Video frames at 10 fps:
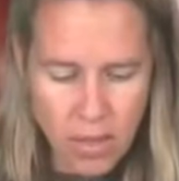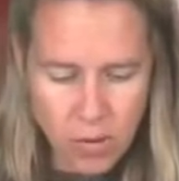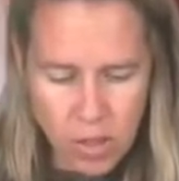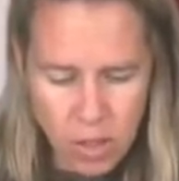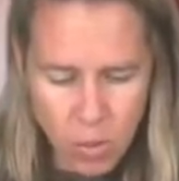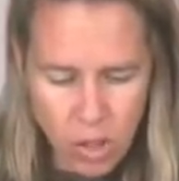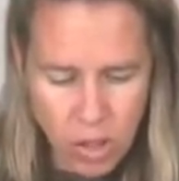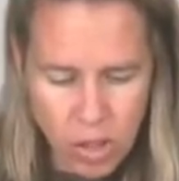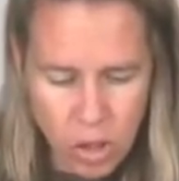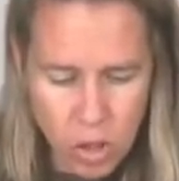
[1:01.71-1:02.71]
And the first thing
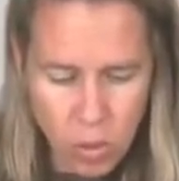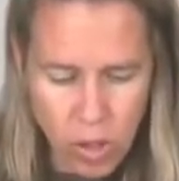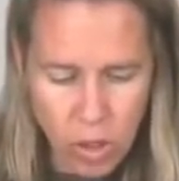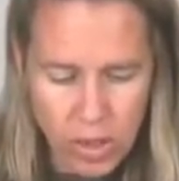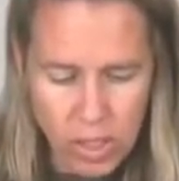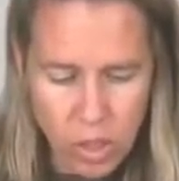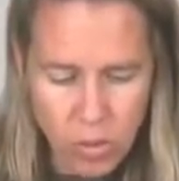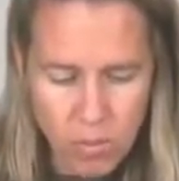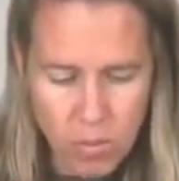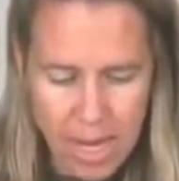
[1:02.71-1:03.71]
we are going to
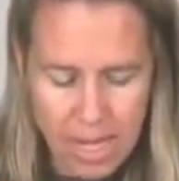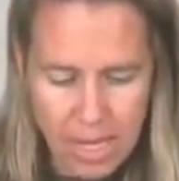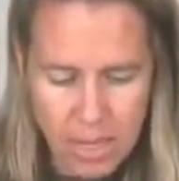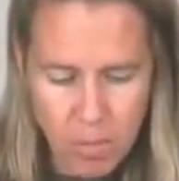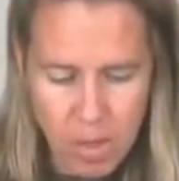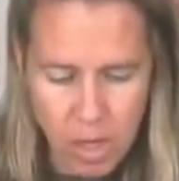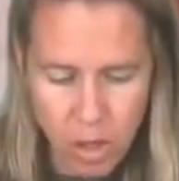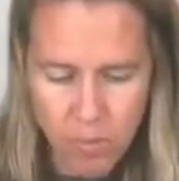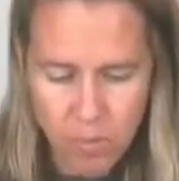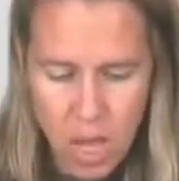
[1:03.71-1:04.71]
do is make his
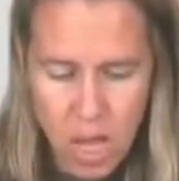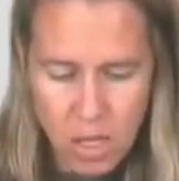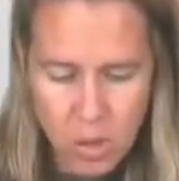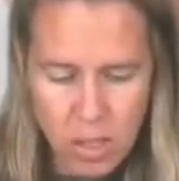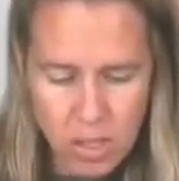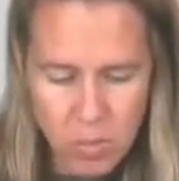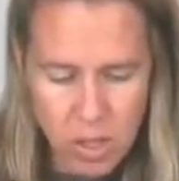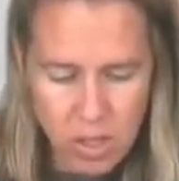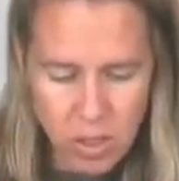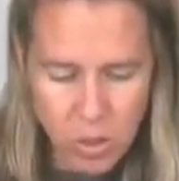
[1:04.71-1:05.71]
beard. So his
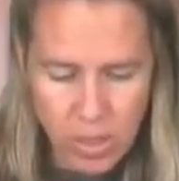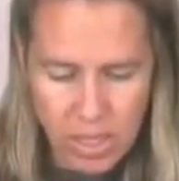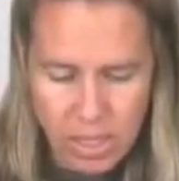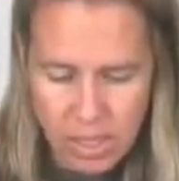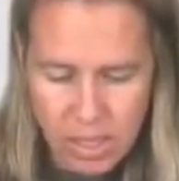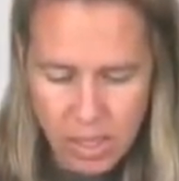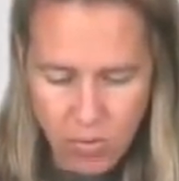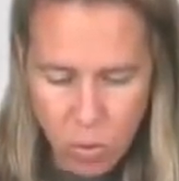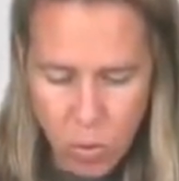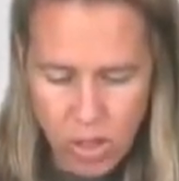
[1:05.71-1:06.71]
beard is going to consist
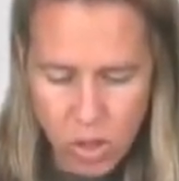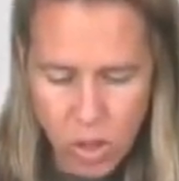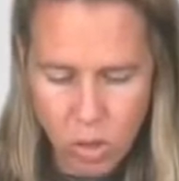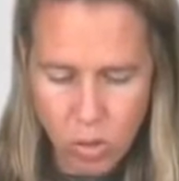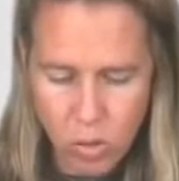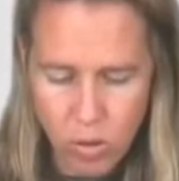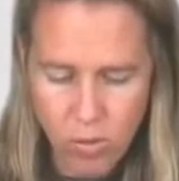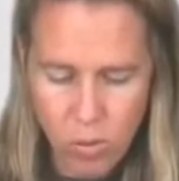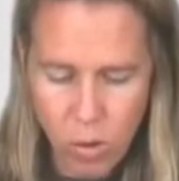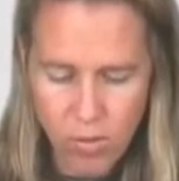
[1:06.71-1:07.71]
of 1, 2,
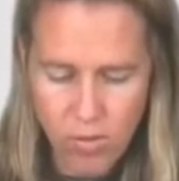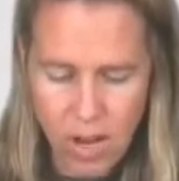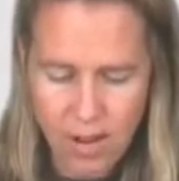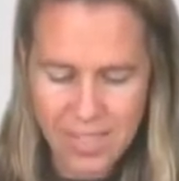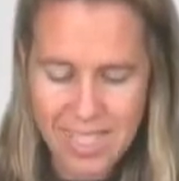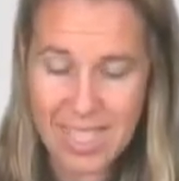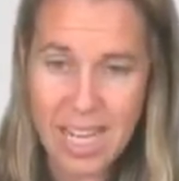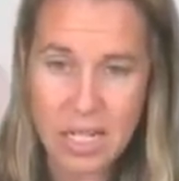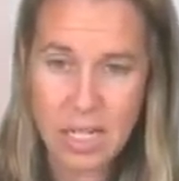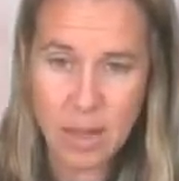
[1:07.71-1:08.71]
3, 4, 5,
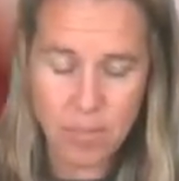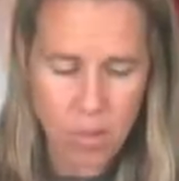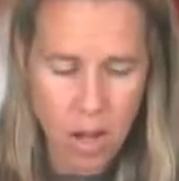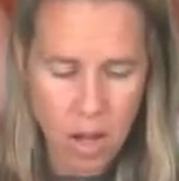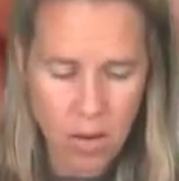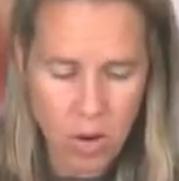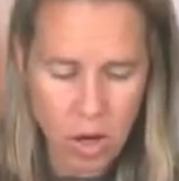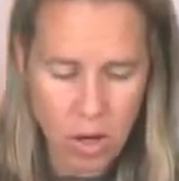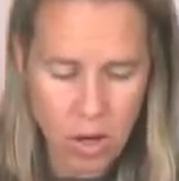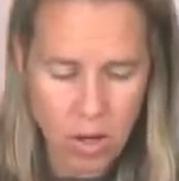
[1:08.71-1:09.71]
6 of
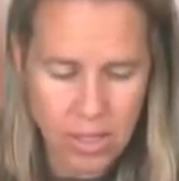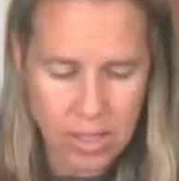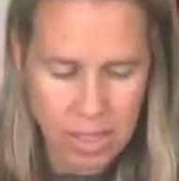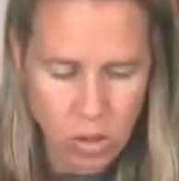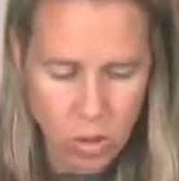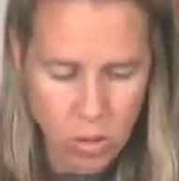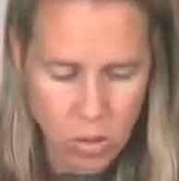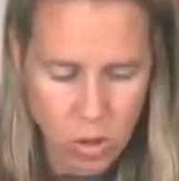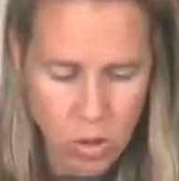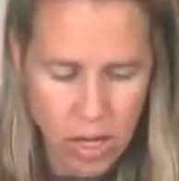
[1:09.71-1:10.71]
our
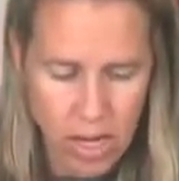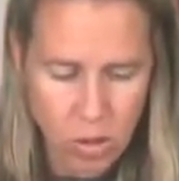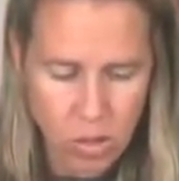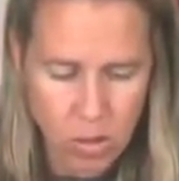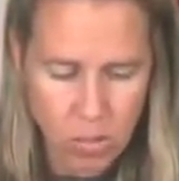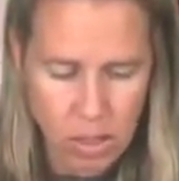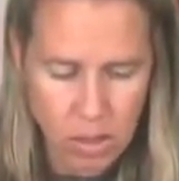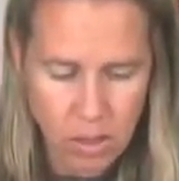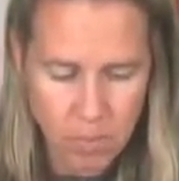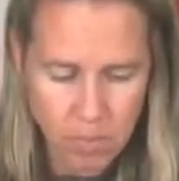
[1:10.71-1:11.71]
8 seed
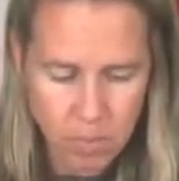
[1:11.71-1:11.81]
beads.